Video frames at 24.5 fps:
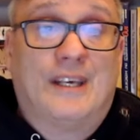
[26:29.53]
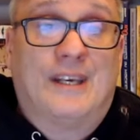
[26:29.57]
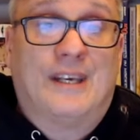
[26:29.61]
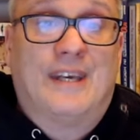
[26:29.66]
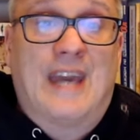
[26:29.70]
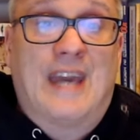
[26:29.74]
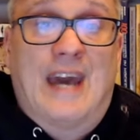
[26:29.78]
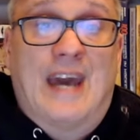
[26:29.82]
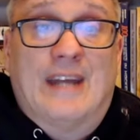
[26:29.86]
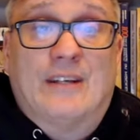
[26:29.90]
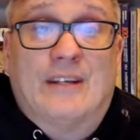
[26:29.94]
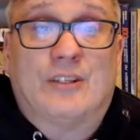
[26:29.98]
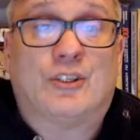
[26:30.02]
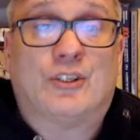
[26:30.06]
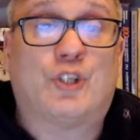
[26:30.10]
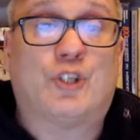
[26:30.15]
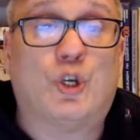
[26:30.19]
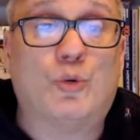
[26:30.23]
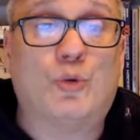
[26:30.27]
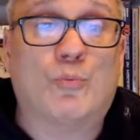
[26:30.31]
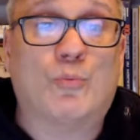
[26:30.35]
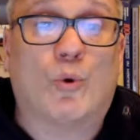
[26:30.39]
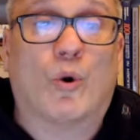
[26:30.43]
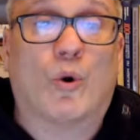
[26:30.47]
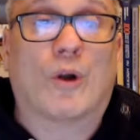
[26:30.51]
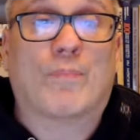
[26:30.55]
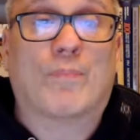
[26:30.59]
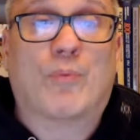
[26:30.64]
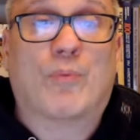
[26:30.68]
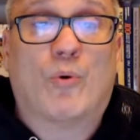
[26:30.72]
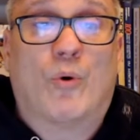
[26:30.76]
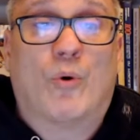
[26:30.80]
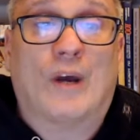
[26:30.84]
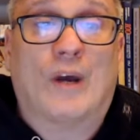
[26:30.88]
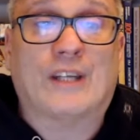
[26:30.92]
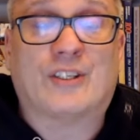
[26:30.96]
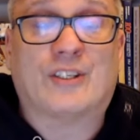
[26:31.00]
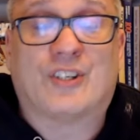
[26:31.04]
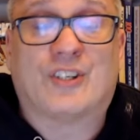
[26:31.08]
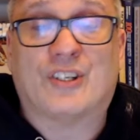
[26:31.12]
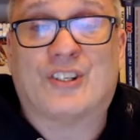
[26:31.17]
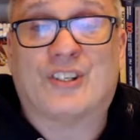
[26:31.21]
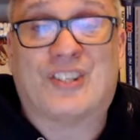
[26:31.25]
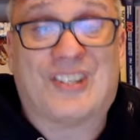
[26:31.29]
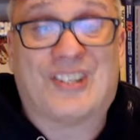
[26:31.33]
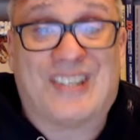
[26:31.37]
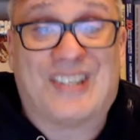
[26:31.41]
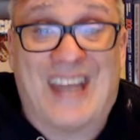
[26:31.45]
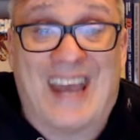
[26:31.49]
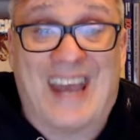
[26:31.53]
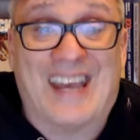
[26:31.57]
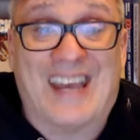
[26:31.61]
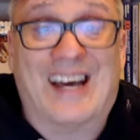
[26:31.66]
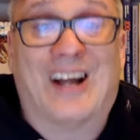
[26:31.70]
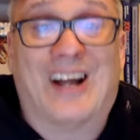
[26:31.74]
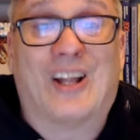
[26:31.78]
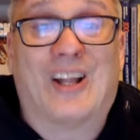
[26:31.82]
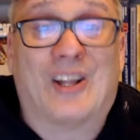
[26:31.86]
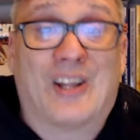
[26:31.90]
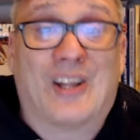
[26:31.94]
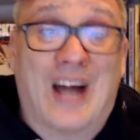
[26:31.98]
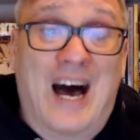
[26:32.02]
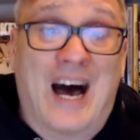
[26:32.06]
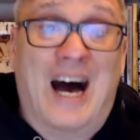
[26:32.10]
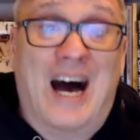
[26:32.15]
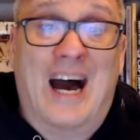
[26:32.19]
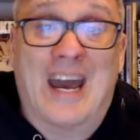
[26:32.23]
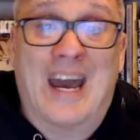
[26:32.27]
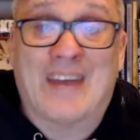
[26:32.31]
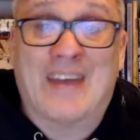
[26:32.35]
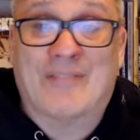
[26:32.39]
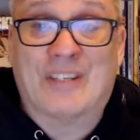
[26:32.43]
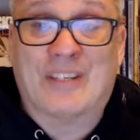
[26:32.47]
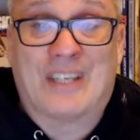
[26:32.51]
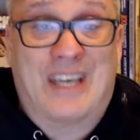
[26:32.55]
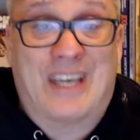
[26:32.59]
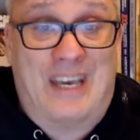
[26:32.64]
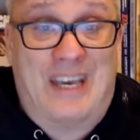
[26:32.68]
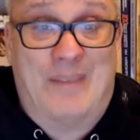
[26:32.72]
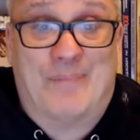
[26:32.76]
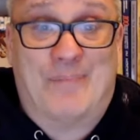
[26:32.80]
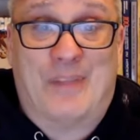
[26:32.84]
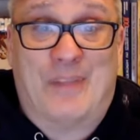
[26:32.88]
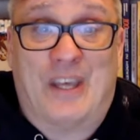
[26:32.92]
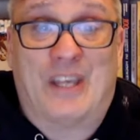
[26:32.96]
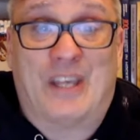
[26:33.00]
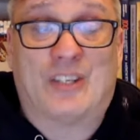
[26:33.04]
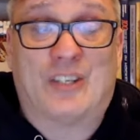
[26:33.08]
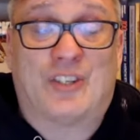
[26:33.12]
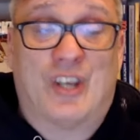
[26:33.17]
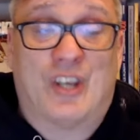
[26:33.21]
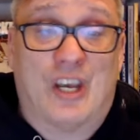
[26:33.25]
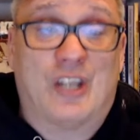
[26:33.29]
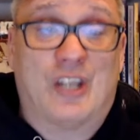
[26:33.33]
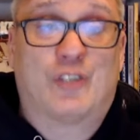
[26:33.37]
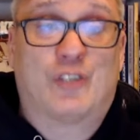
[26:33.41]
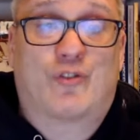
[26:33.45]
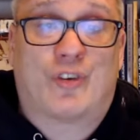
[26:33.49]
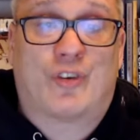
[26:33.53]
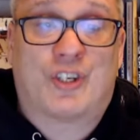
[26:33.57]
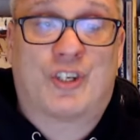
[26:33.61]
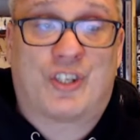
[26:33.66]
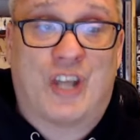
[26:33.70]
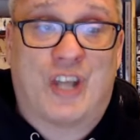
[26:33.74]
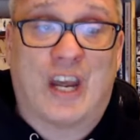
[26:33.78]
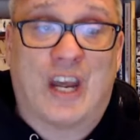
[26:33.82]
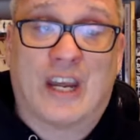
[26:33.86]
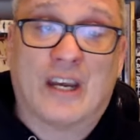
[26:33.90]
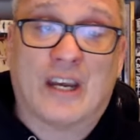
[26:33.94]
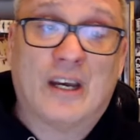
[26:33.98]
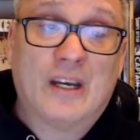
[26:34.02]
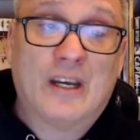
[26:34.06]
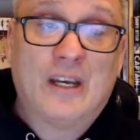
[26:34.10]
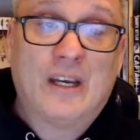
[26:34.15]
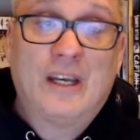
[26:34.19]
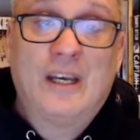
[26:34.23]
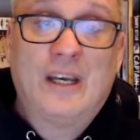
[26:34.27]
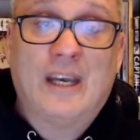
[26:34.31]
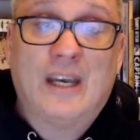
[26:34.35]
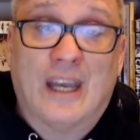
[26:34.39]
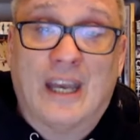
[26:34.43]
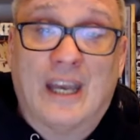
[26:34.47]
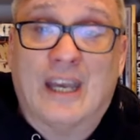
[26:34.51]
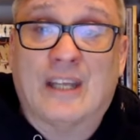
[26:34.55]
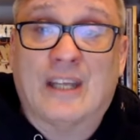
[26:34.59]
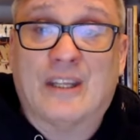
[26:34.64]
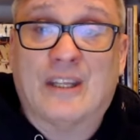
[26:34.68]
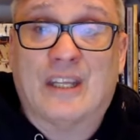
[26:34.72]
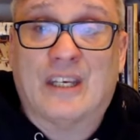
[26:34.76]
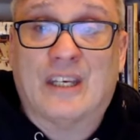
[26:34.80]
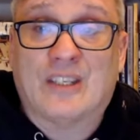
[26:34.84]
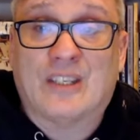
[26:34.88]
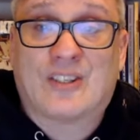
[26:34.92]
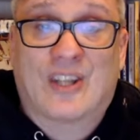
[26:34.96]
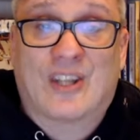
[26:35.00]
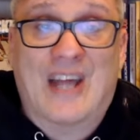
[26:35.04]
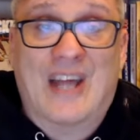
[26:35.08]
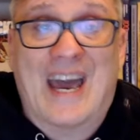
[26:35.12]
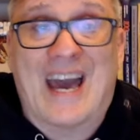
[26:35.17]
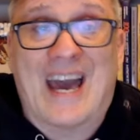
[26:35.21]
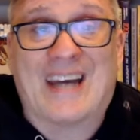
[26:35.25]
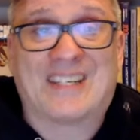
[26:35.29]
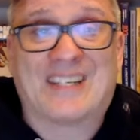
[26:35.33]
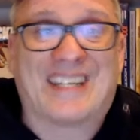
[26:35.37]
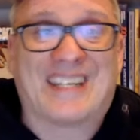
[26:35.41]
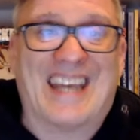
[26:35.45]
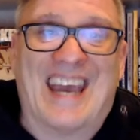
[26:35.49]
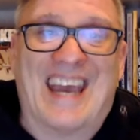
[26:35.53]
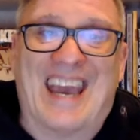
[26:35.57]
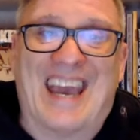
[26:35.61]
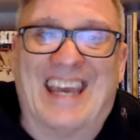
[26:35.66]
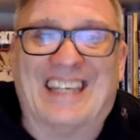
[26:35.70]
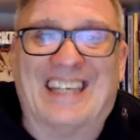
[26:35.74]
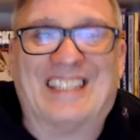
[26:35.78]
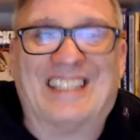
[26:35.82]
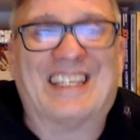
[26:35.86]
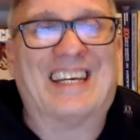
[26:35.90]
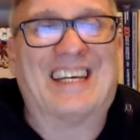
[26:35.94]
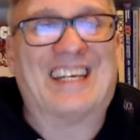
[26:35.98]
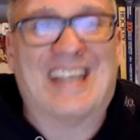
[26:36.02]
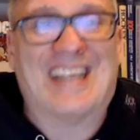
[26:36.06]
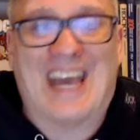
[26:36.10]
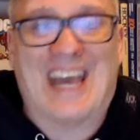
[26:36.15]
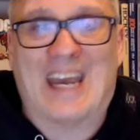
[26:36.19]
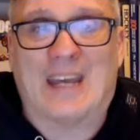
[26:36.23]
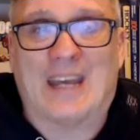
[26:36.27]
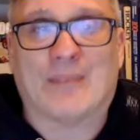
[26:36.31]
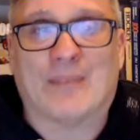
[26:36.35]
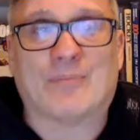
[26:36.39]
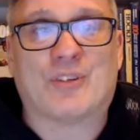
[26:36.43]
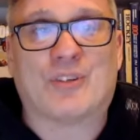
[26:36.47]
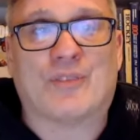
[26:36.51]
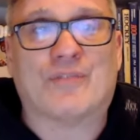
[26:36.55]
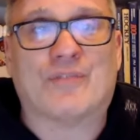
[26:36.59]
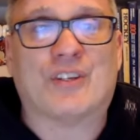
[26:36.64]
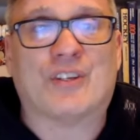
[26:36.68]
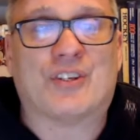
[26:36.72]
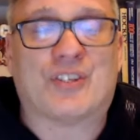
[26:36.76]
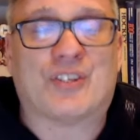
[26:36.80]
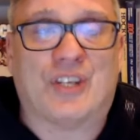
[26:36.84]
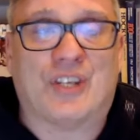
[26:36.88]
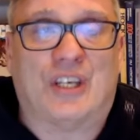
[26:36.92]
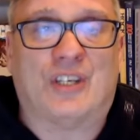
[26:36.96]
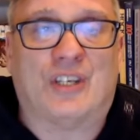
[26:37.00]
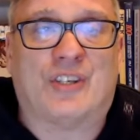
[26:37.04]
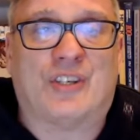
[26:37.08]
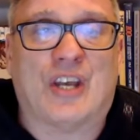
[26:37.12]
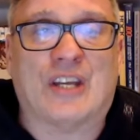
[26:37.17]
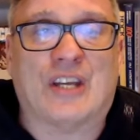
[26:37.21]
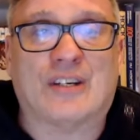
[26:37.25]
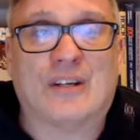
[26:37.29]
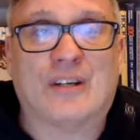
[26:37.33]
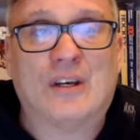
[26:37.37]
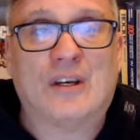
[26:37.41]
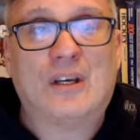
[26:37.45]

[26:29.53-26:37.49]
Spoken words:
get two more points and stay alive and keep things interesting in these last eight games of the season.